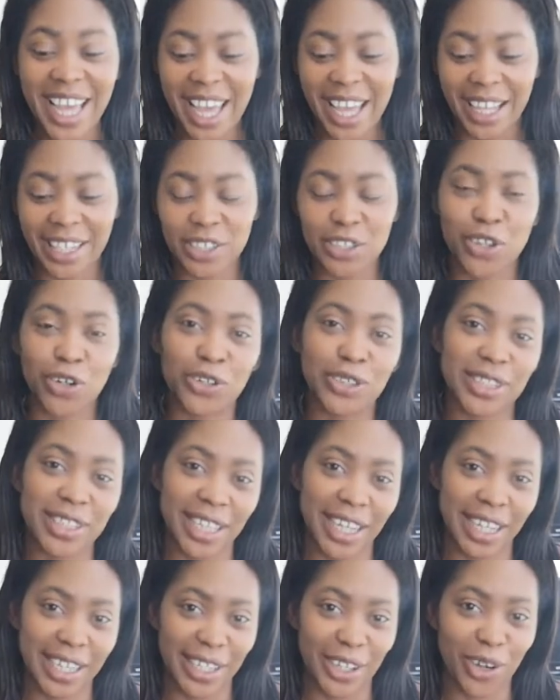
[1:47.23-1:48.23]
It's gone
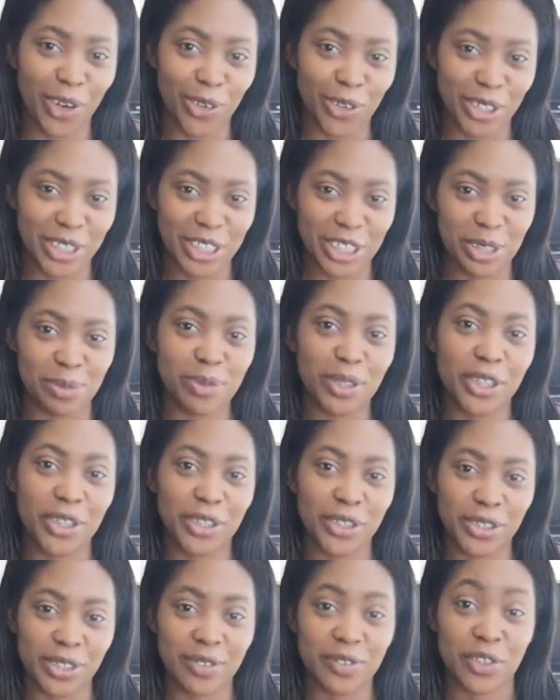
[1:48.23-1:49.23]
slightly orangey
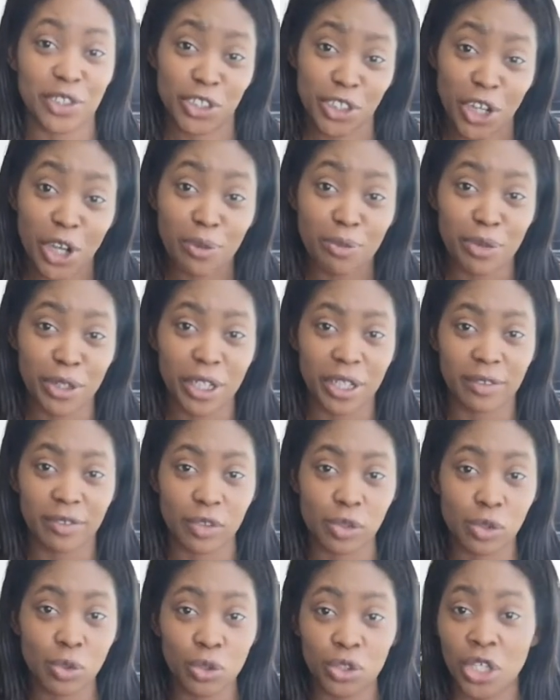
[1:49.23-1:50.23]
because of the turmeric, of
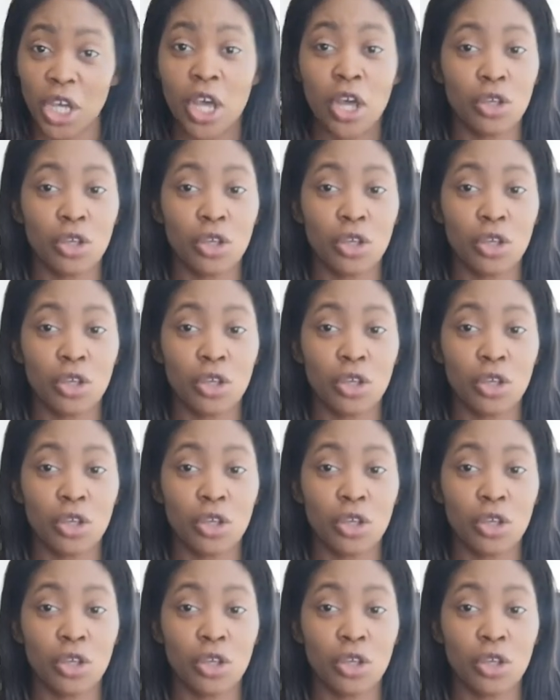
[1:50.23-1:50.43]
course.